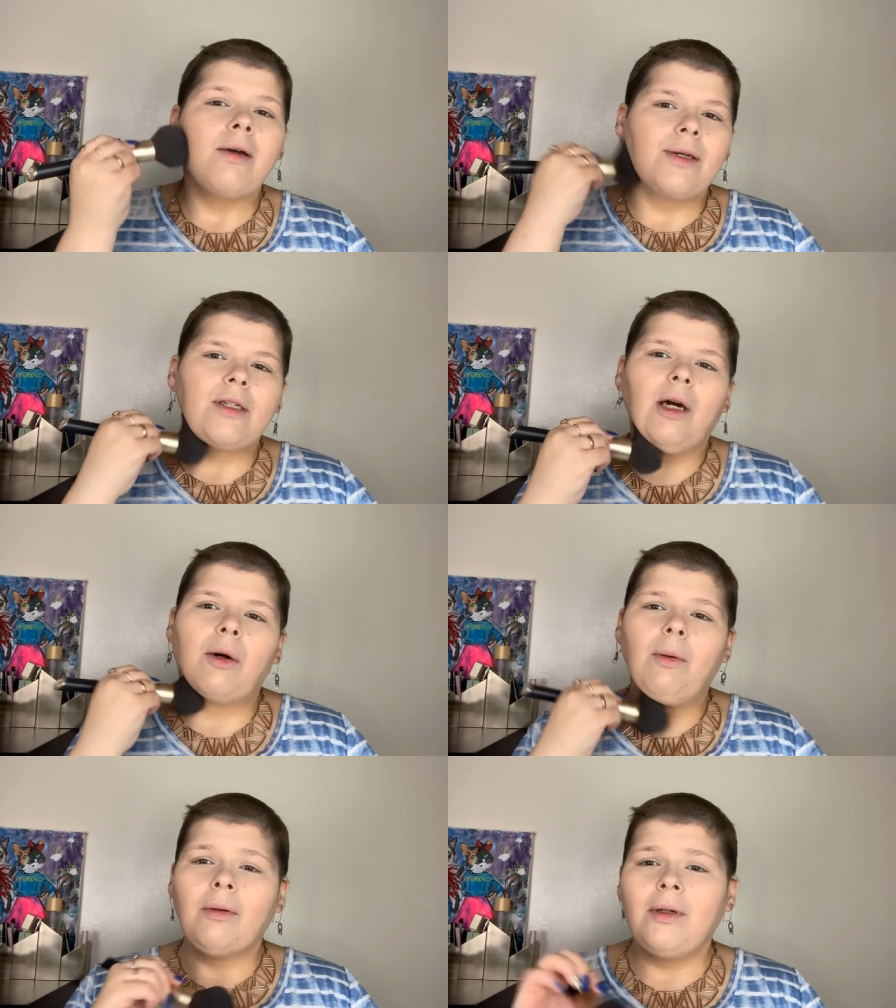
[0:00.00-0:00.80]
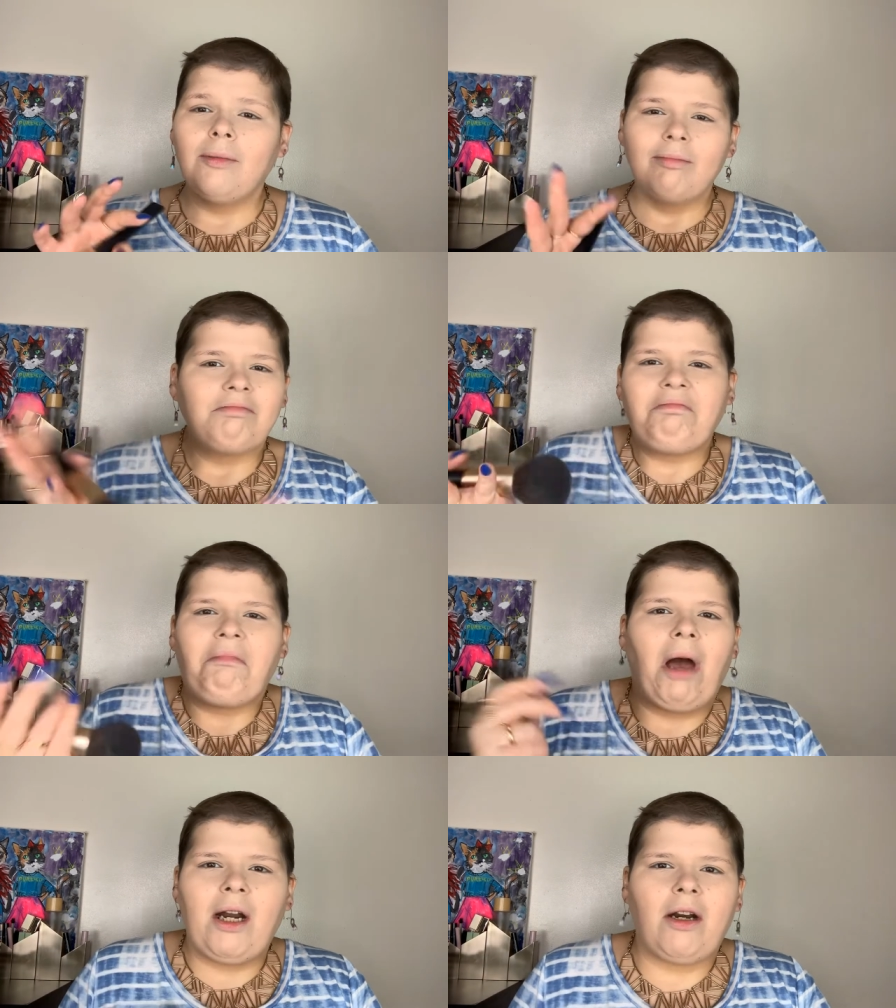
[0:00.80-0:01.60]
So
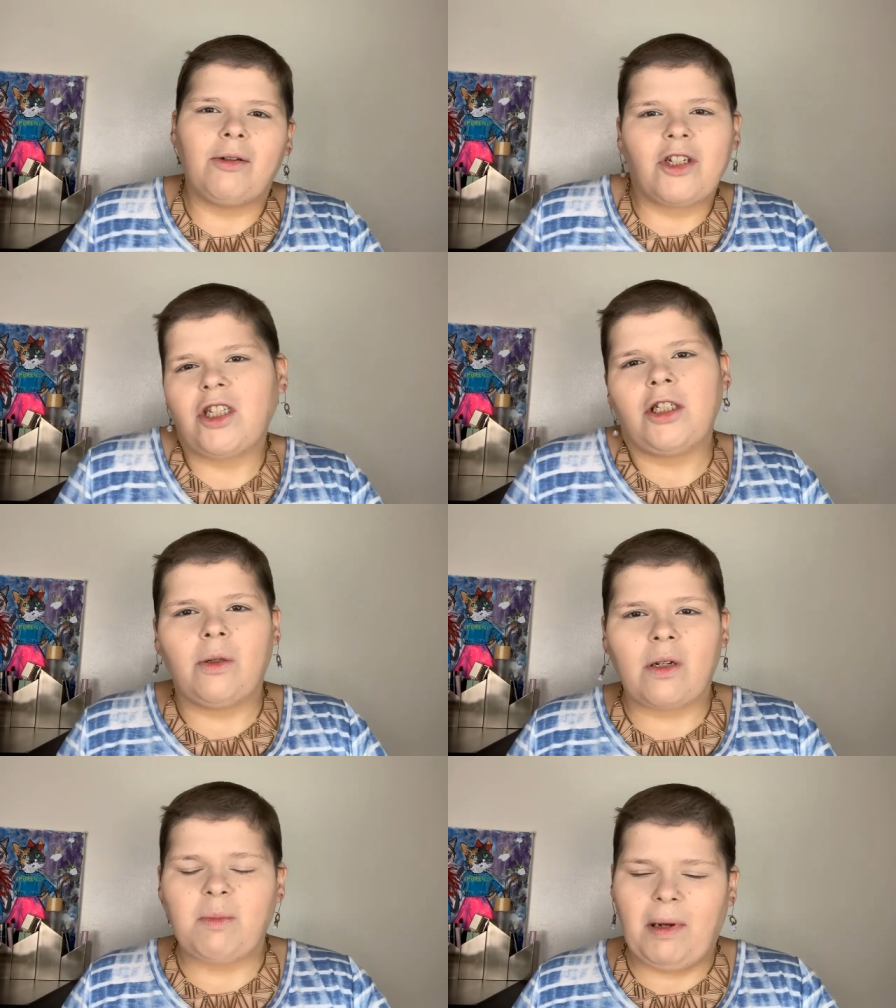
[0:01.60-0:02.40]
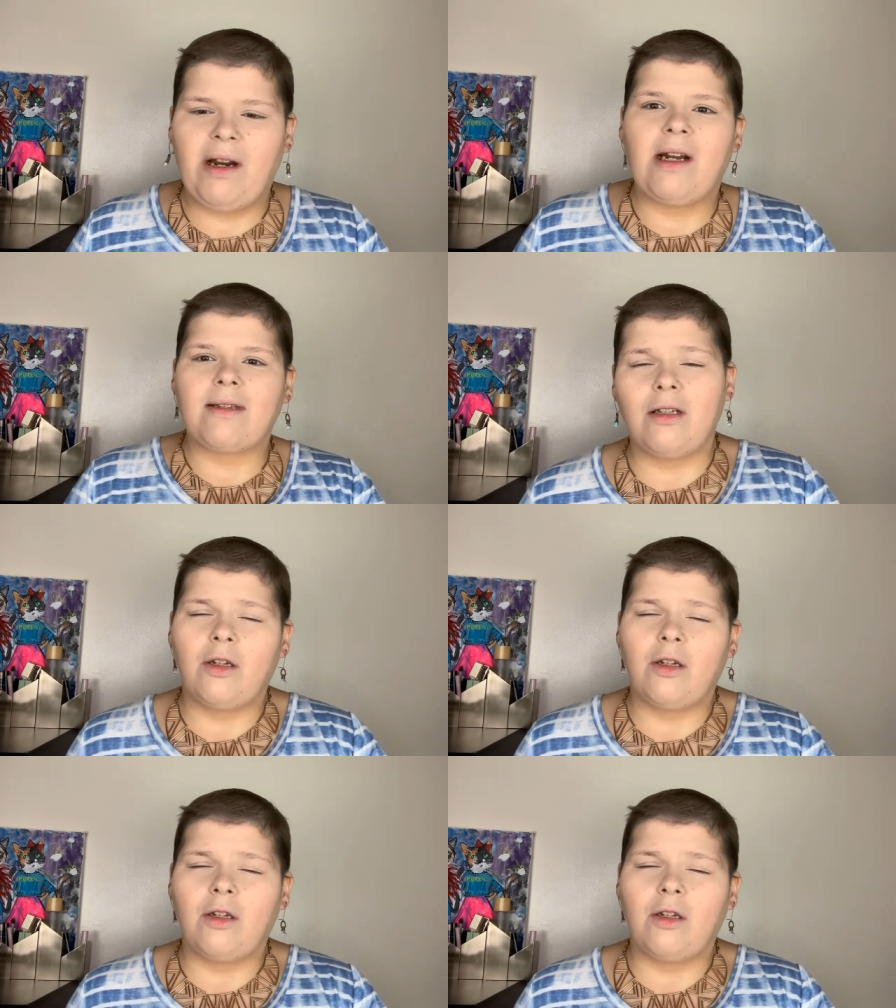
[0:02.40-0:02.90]
I don't know, it's just a new experience.